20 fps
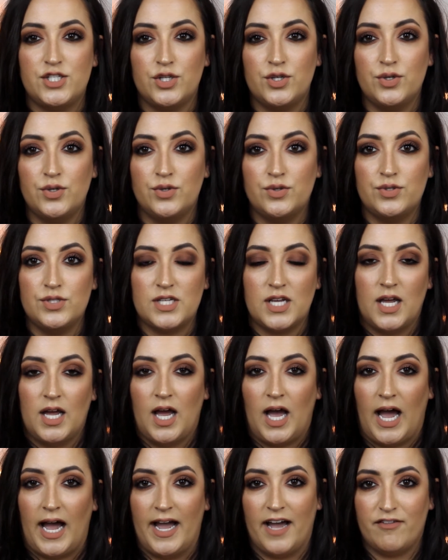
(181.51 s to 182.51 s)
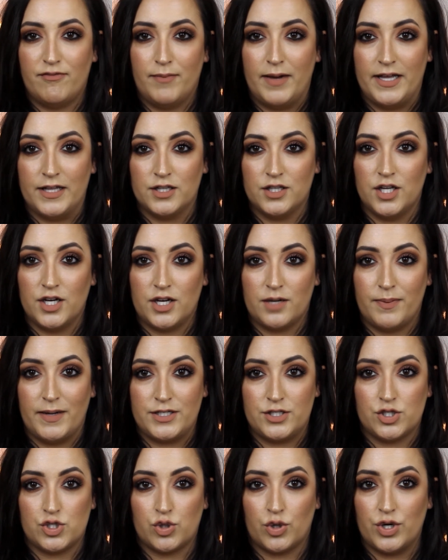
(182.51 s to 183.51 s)
tuned. I have
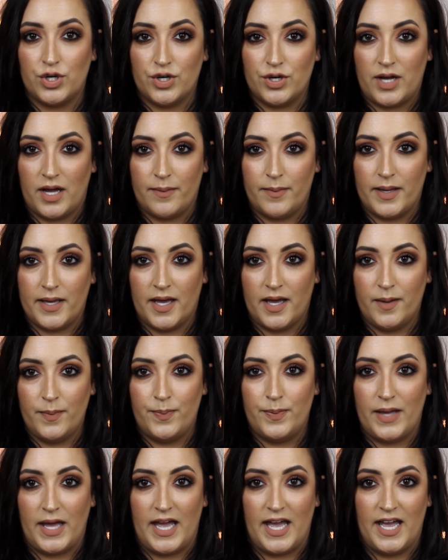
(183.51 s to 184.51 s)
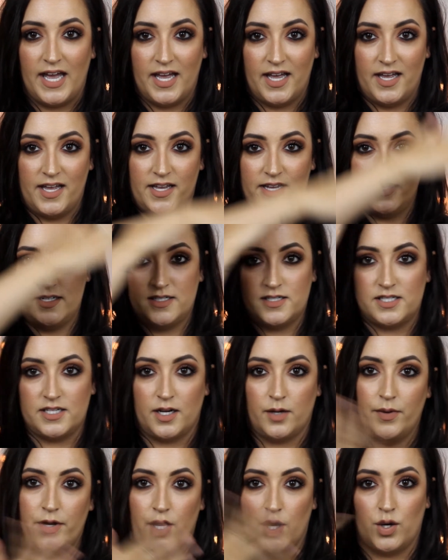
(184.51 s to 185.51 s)
my tutorial coming up, and
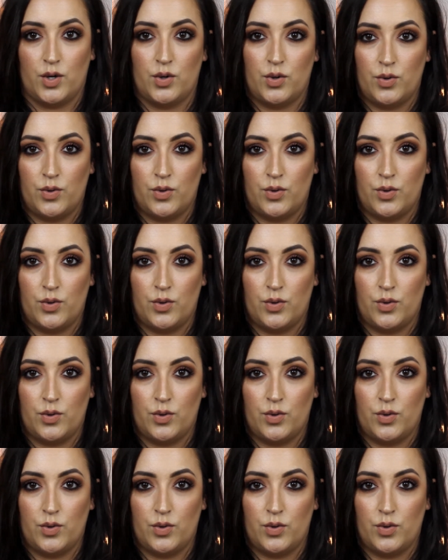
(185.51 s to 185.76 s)
here we go.